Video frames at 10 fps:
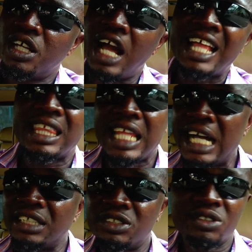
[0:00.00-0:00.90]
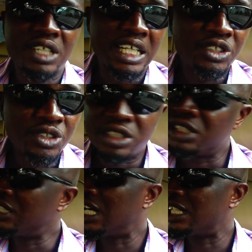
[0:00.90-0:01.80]
at night you can use
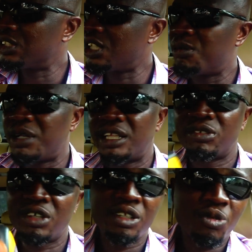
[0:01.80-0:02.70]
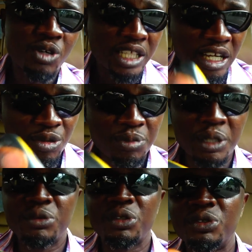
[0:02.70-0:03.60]
it. There are some electronic ones that you won't be
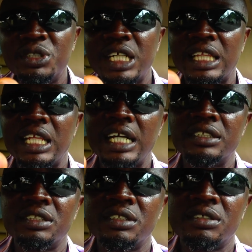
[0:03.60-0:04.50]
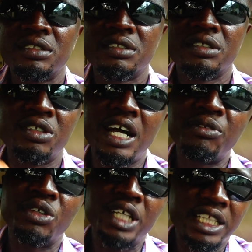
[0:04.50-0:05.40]
able to use at night. You have
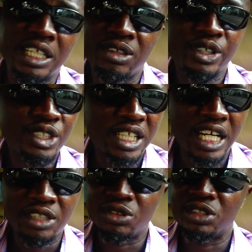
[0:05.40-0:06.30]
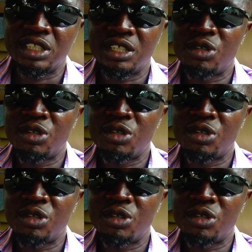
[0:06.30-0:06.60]
to get a torchlight to see